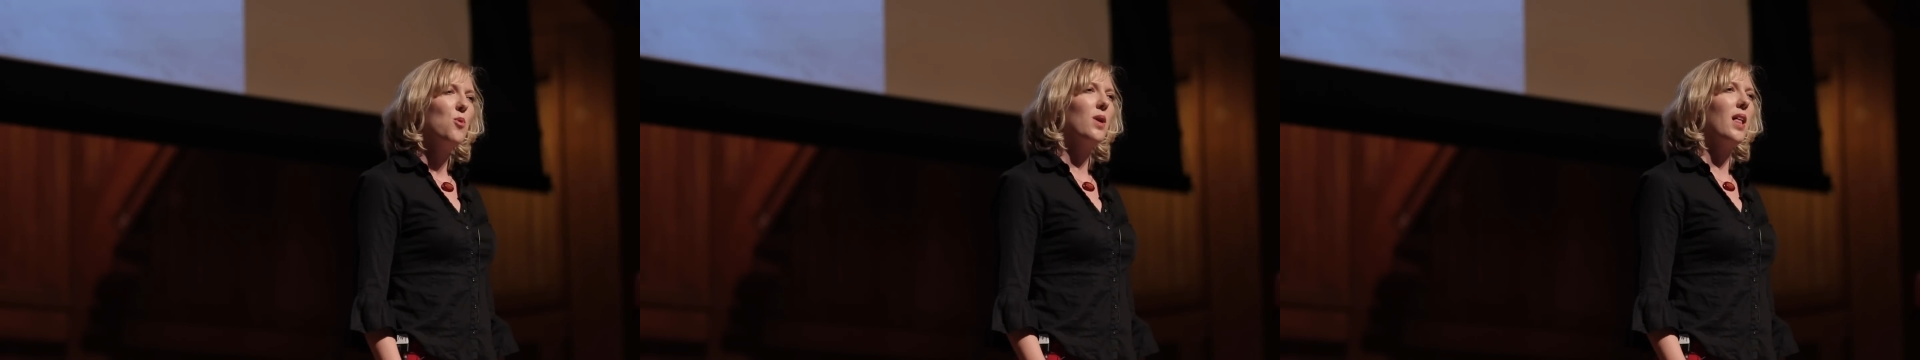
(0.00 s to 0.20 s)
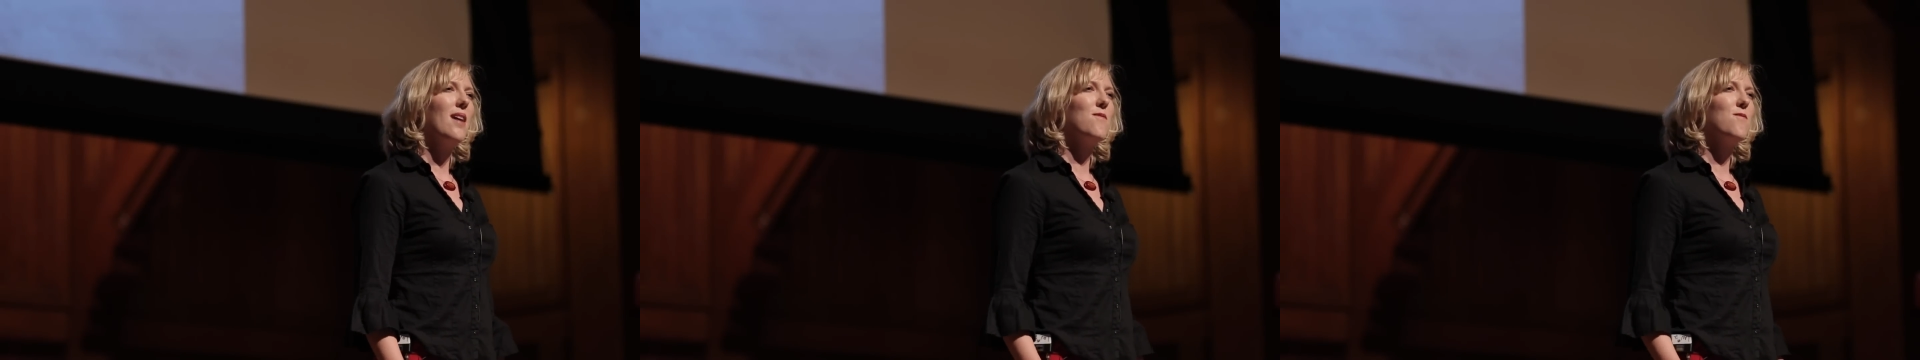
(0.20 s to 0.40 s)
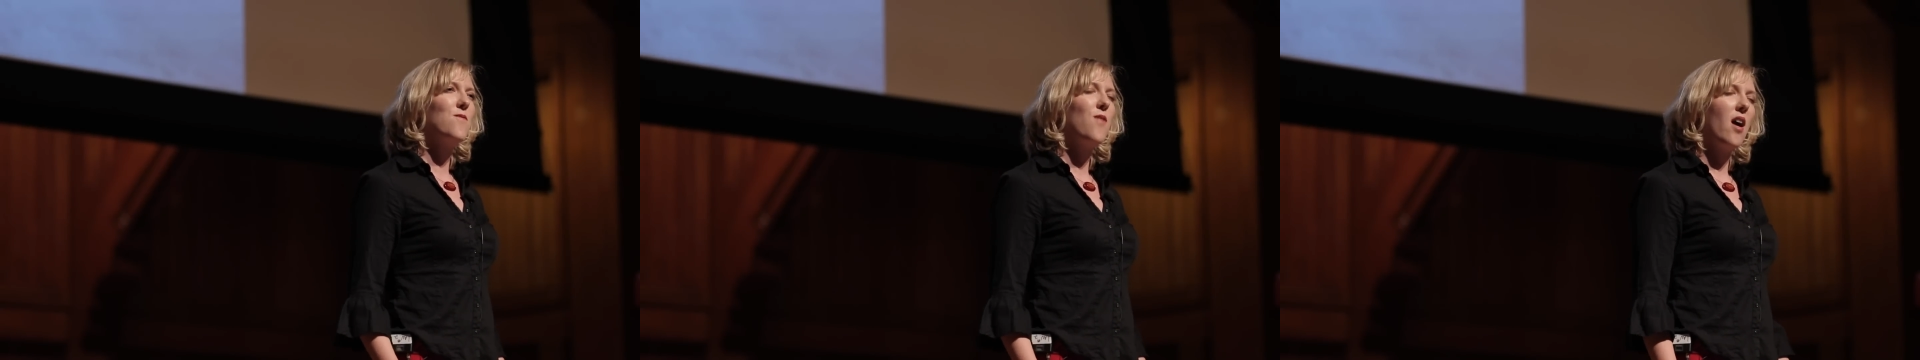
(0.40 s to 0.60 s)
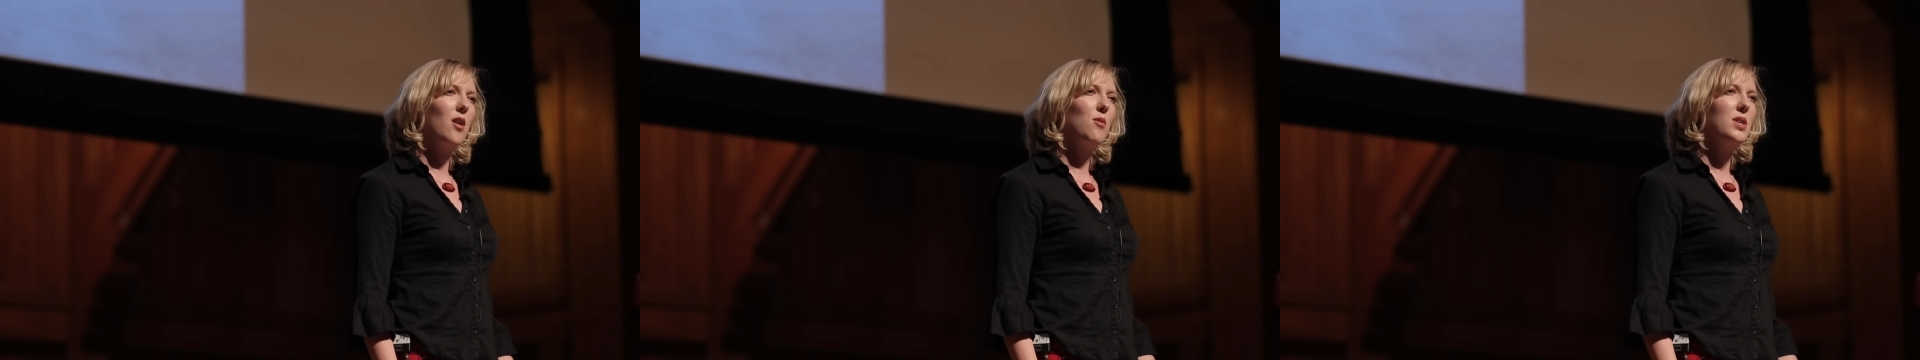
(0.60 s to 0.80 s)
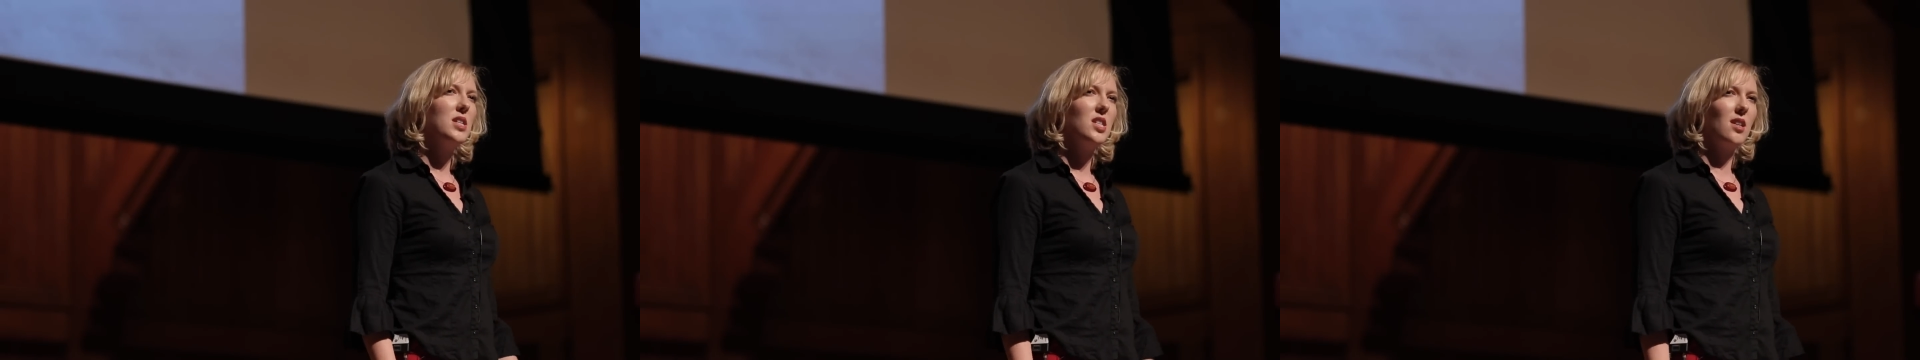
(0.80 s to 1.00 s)
will have
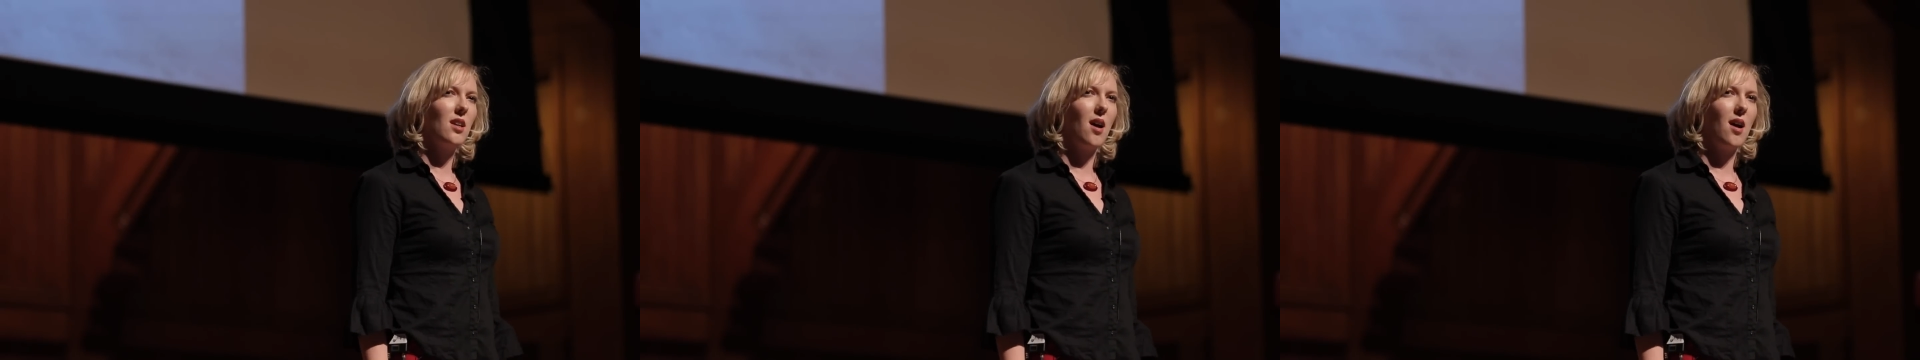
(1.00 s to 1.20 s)
far-reaching